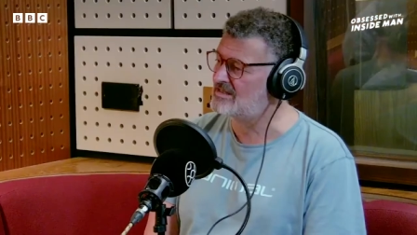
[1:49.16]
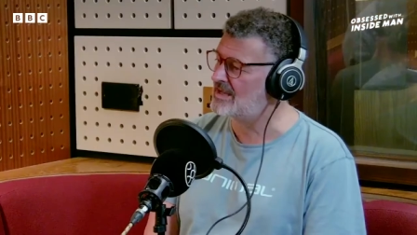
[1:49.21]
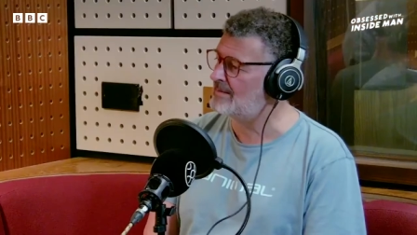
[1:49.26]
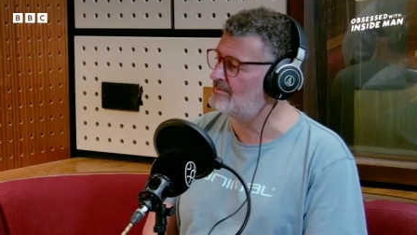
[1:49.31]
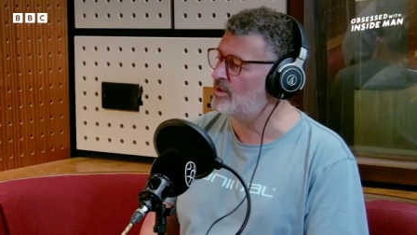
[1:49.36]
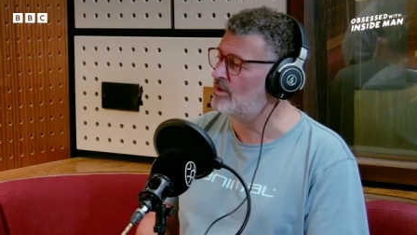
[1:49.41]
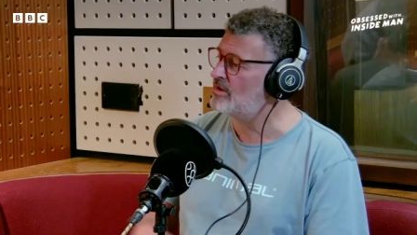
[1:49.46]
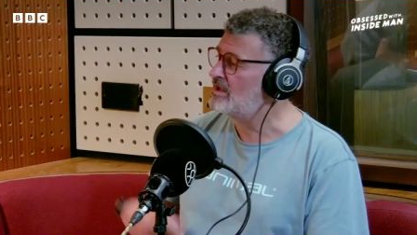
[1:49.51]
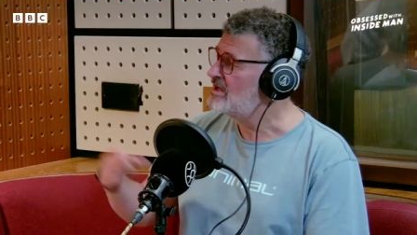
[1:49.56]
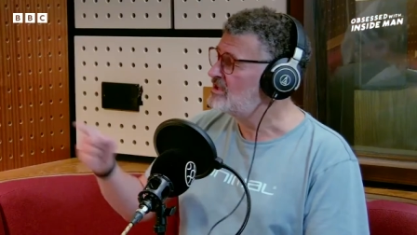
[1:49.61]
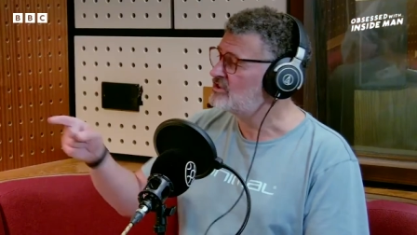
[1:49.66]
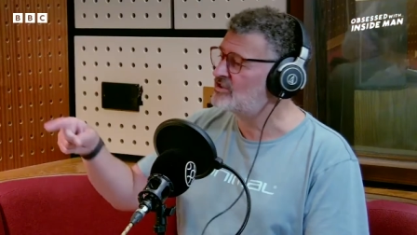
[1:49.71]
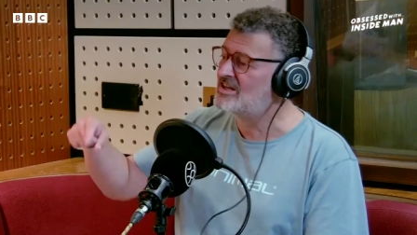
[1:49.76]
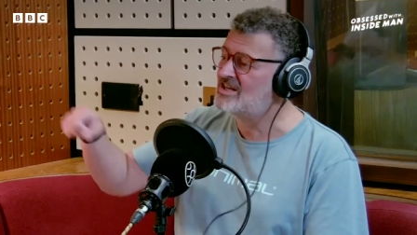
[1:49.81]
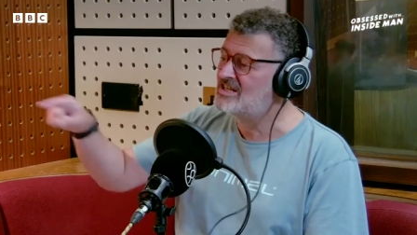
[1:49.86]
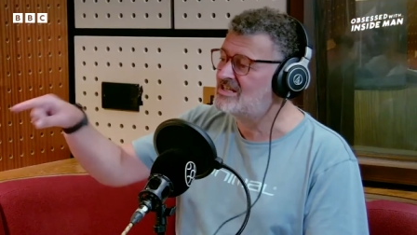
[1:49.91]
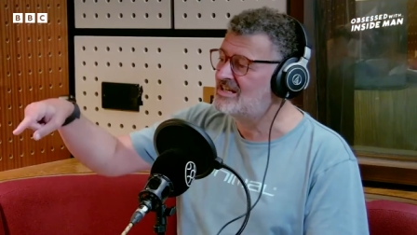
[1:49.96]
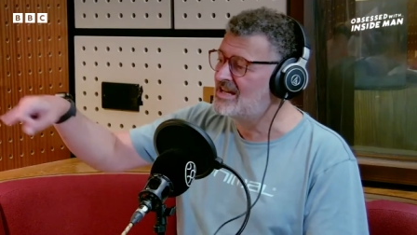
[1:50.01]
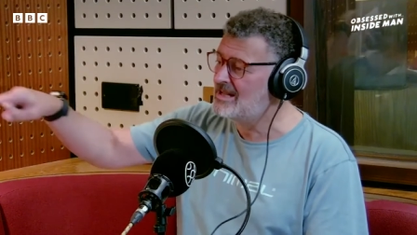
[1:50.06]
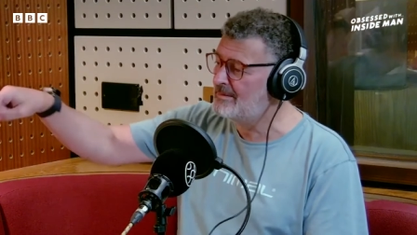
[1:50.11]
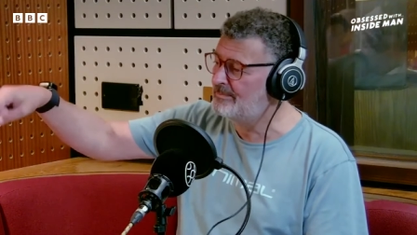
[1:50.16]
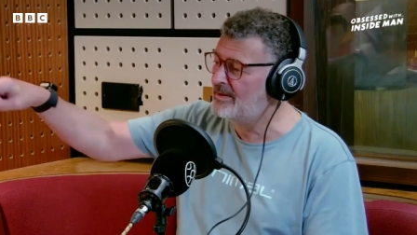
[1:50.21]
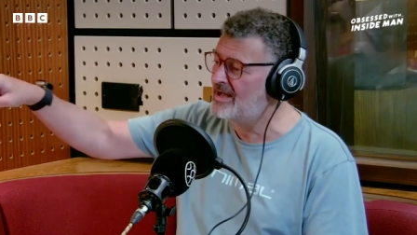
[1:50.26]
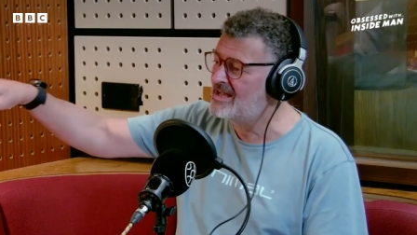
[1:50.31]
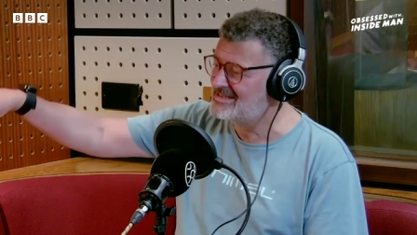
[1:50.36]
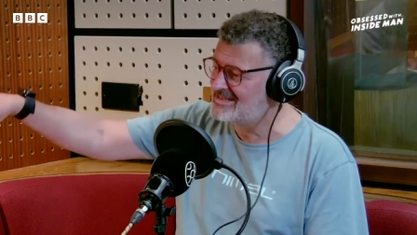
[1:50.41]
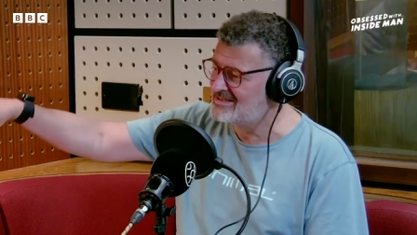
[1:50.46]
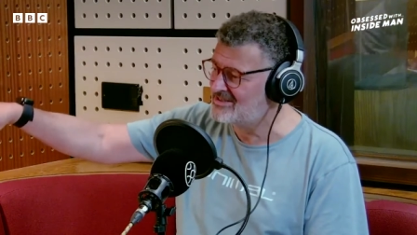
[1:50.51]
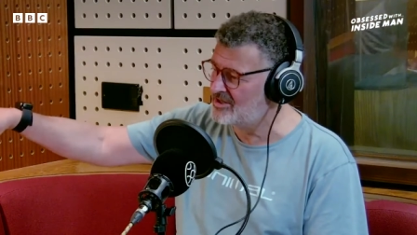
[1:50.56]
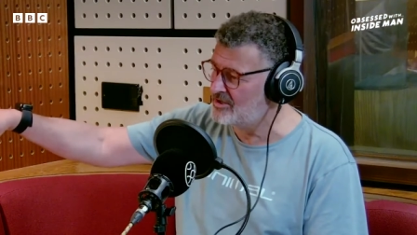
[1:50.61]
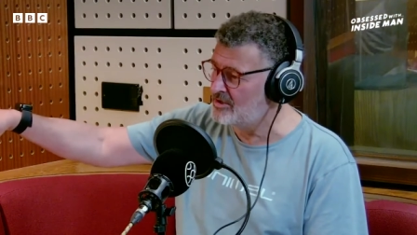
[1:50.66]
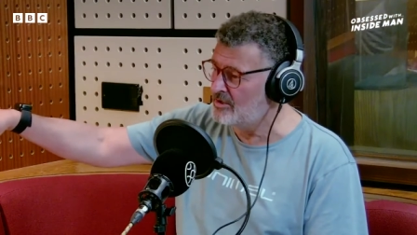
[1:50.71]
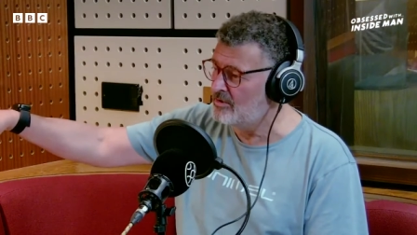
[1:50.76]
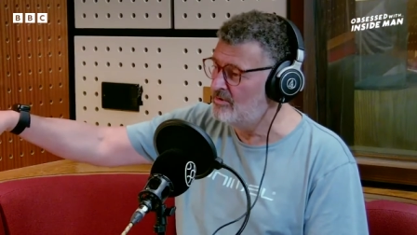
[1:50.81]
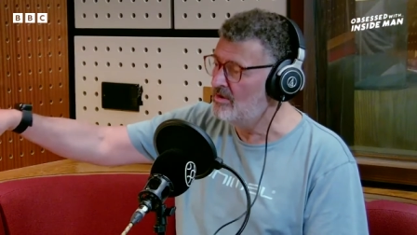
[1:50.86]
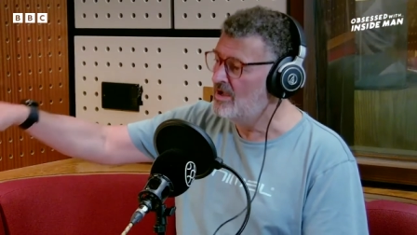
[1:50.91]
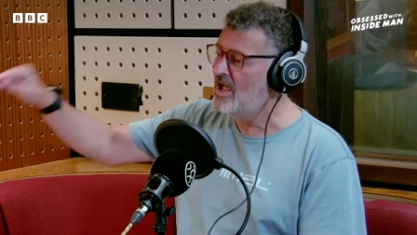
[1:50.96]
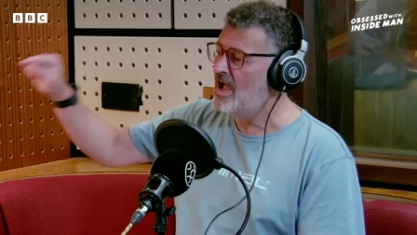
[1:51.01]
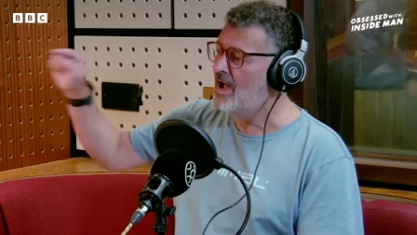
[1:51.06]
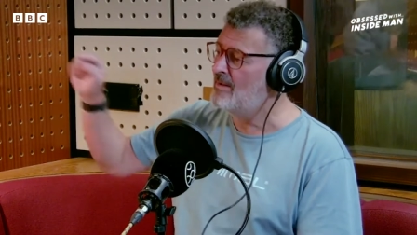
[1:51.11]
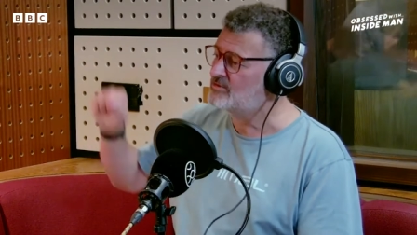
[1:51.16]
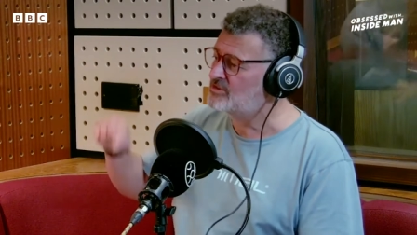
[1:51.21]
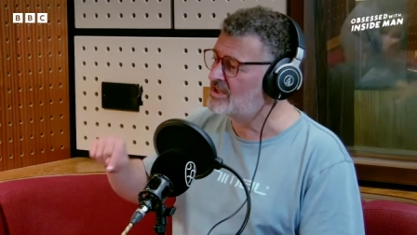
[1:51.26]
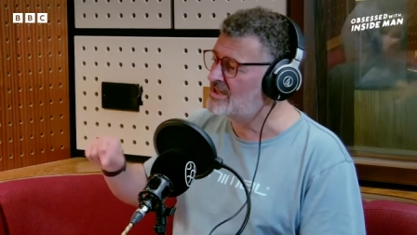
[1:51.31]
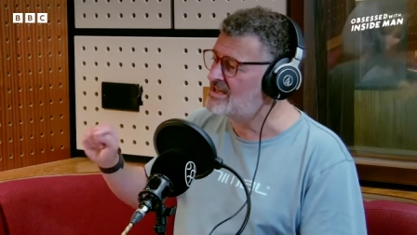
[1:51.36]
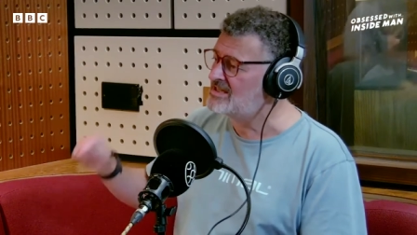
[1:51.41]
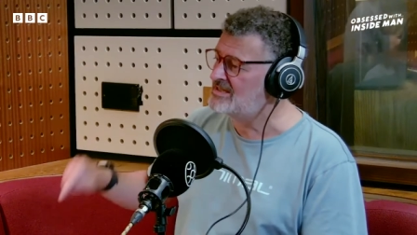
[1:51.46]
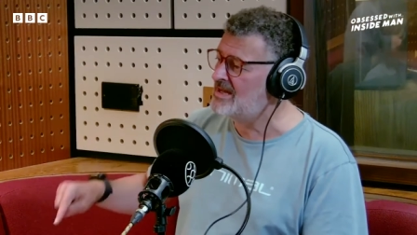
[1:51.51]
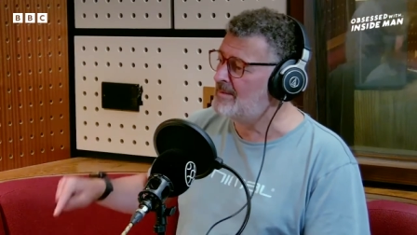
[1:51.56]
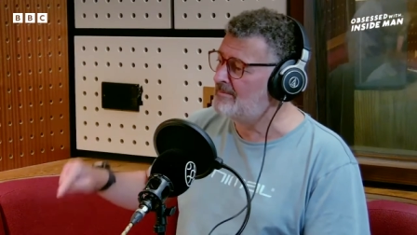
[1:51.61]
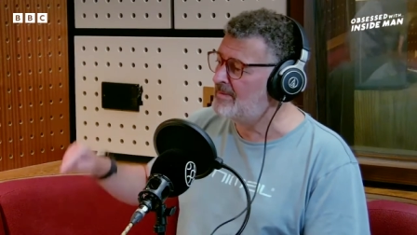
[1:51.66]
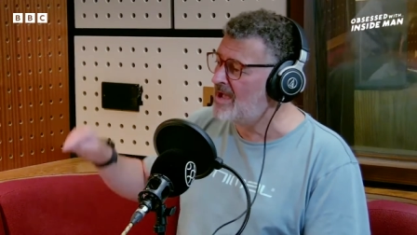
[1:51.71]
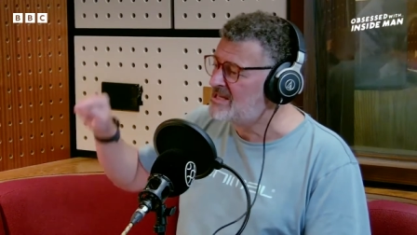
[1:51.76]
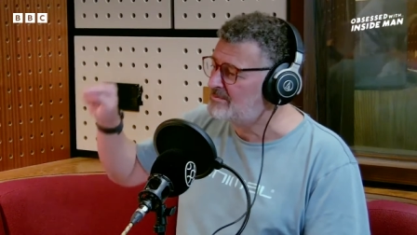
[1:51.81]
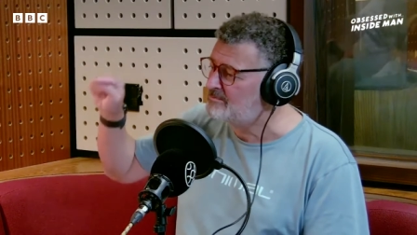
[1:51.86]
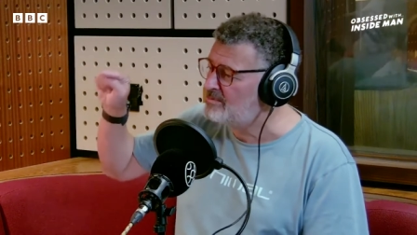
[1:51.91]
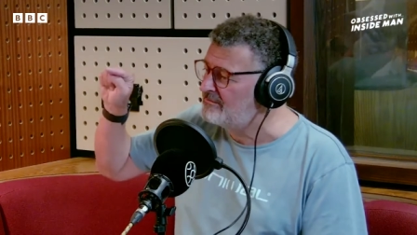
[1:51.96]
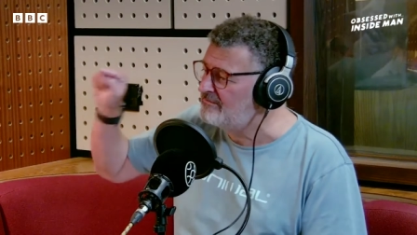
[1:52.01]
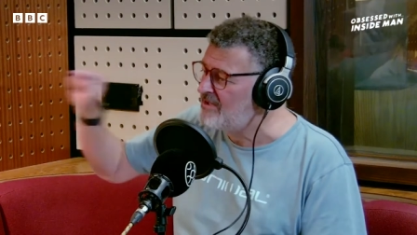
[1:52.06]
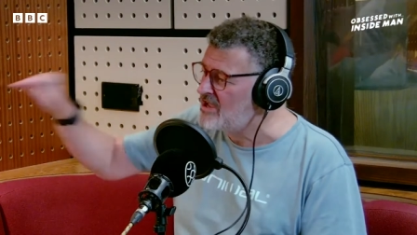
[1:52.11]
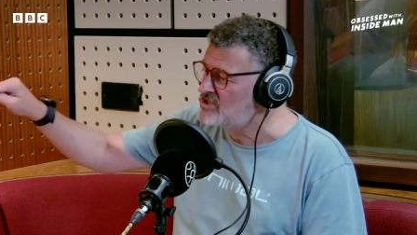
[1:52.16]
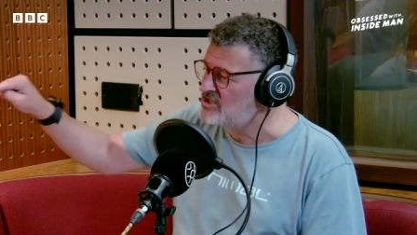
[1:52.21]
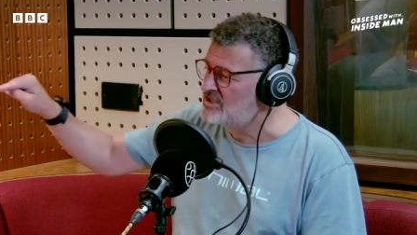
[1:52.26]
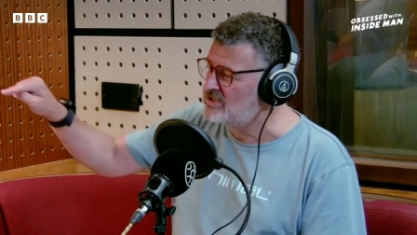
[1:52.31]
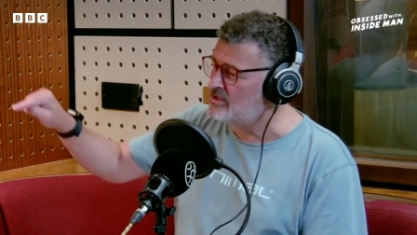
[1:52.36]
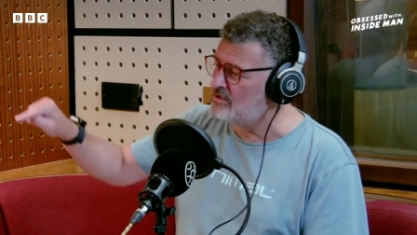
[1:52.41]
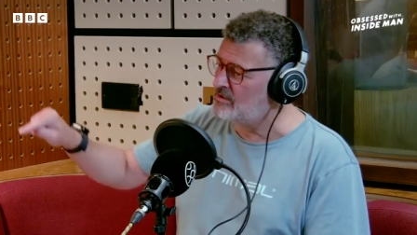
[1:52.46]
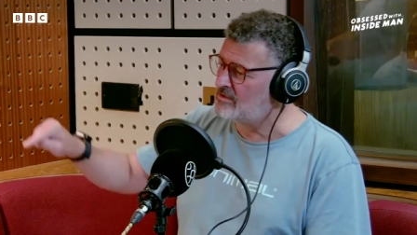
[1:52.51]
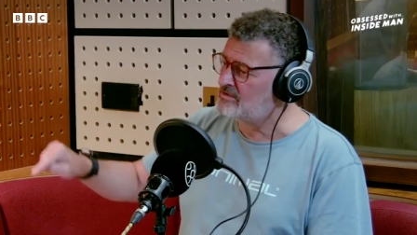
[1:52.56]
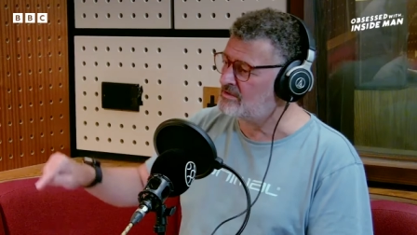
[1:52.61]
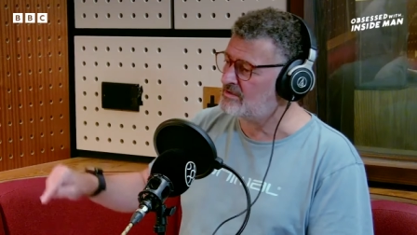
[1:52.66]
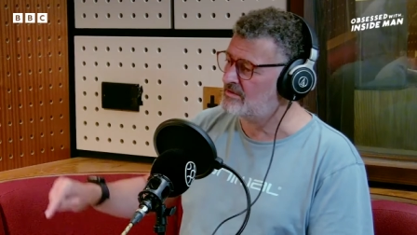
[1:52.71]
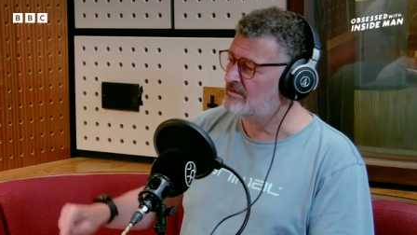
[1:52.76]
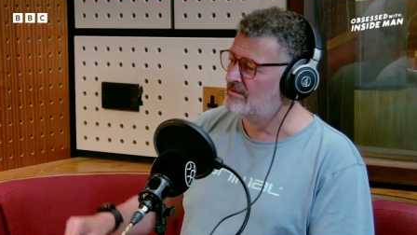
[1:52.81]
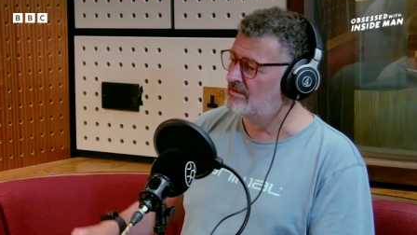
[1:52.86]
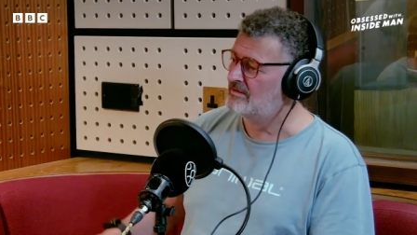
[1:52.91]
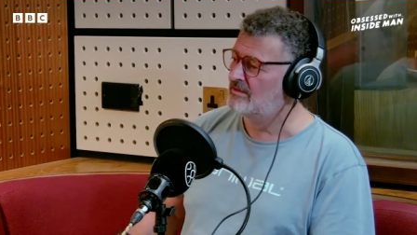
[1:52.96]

I'm not trying to sneak past you. I'm trying to sneak past professionals.